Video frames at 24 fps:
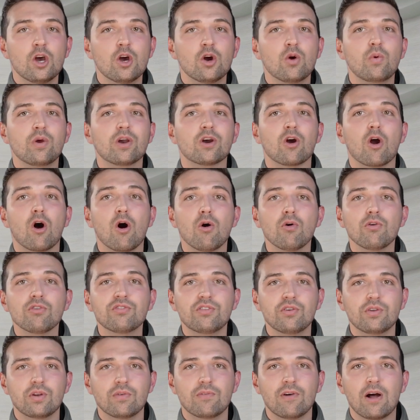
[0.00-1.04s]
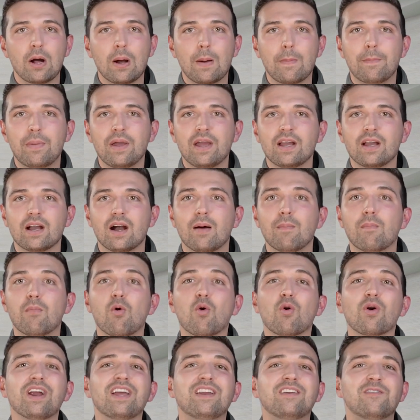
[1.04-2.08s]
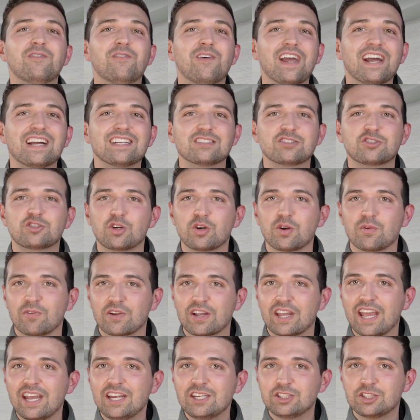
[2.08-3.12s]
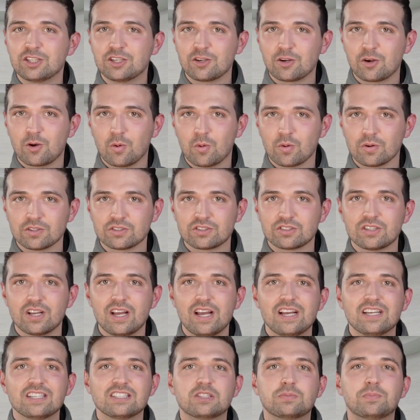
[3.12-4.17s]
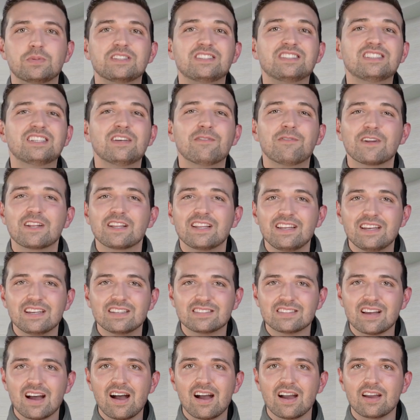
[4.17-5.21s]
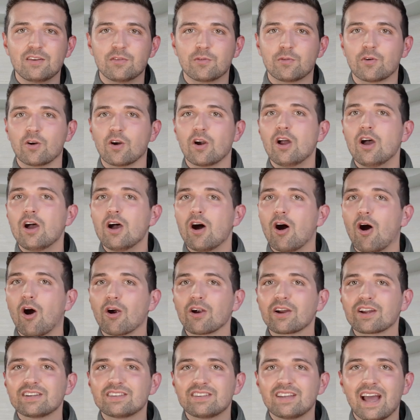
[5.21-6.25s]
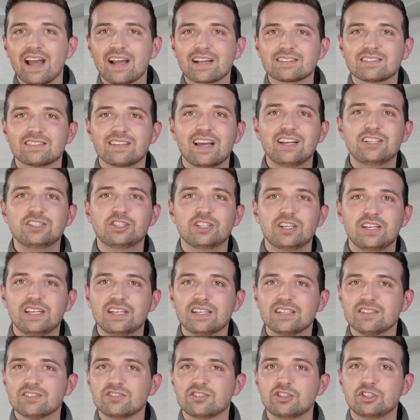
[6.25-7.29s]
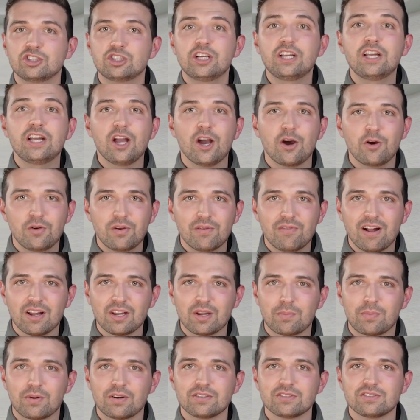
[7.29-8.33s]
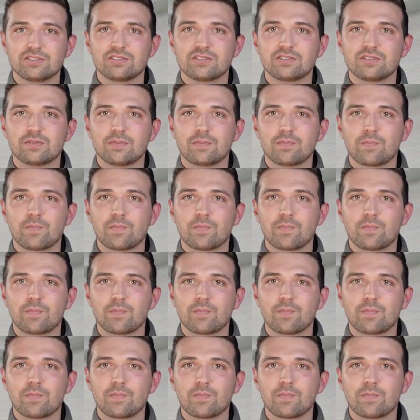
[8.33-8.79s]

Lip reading: We are also developing a more advanced certification course specifically designed for architects, engineers, and G-code developers.